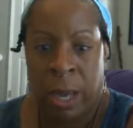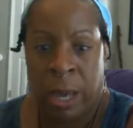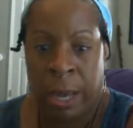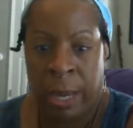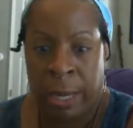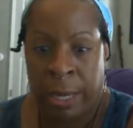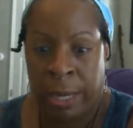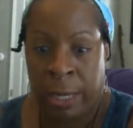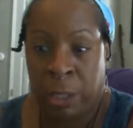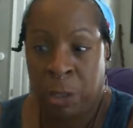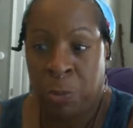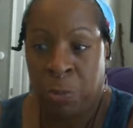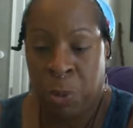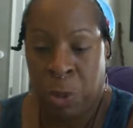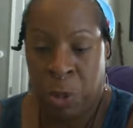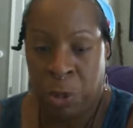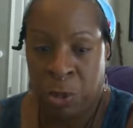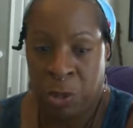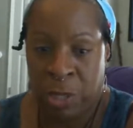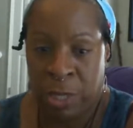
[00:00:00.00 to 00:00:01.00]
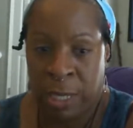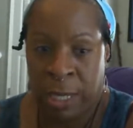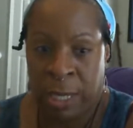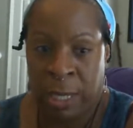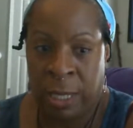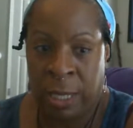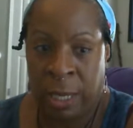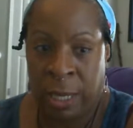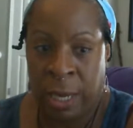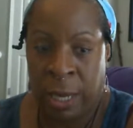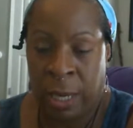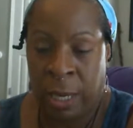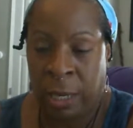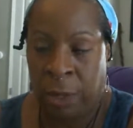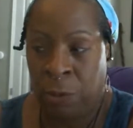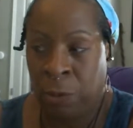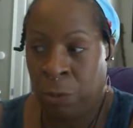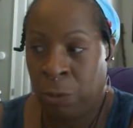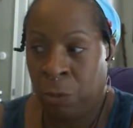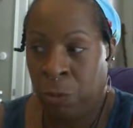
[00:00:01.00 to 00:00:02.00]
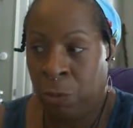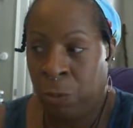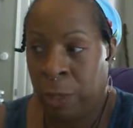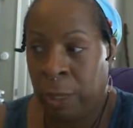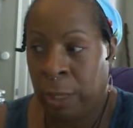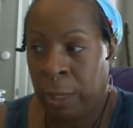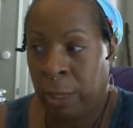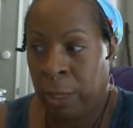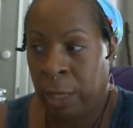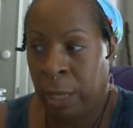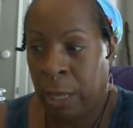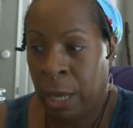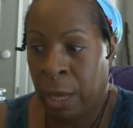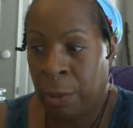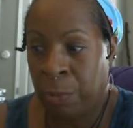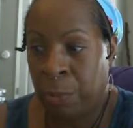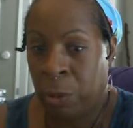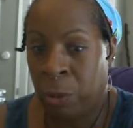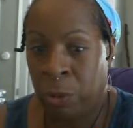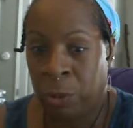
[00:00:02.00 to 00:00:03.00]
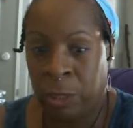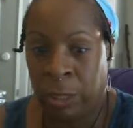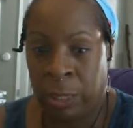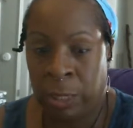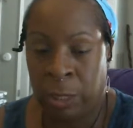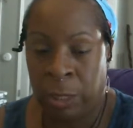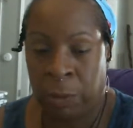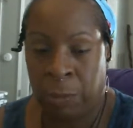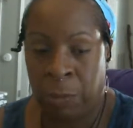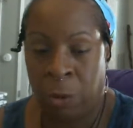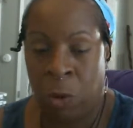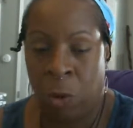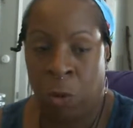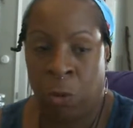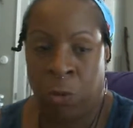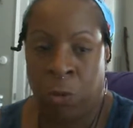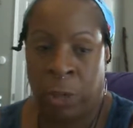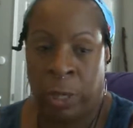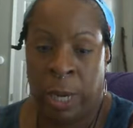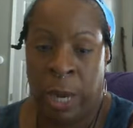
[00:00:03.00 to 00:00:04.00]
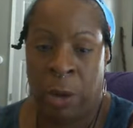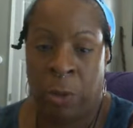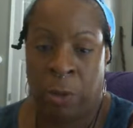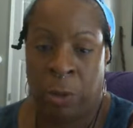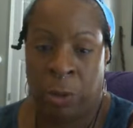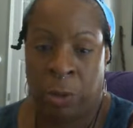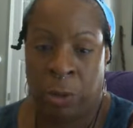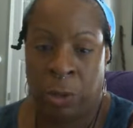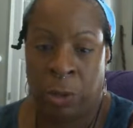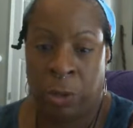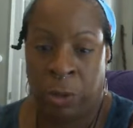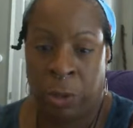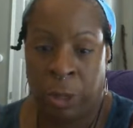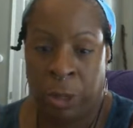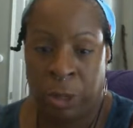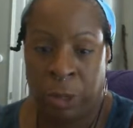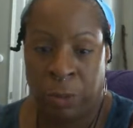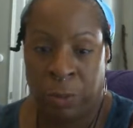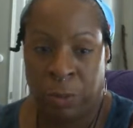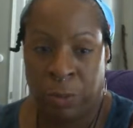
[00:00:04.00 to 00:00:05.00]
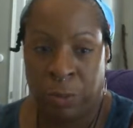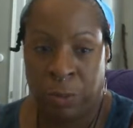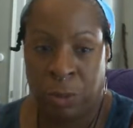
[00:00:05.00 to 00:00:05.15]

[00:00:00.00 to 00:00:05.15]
it is posted and I posted it over an hour or so ago.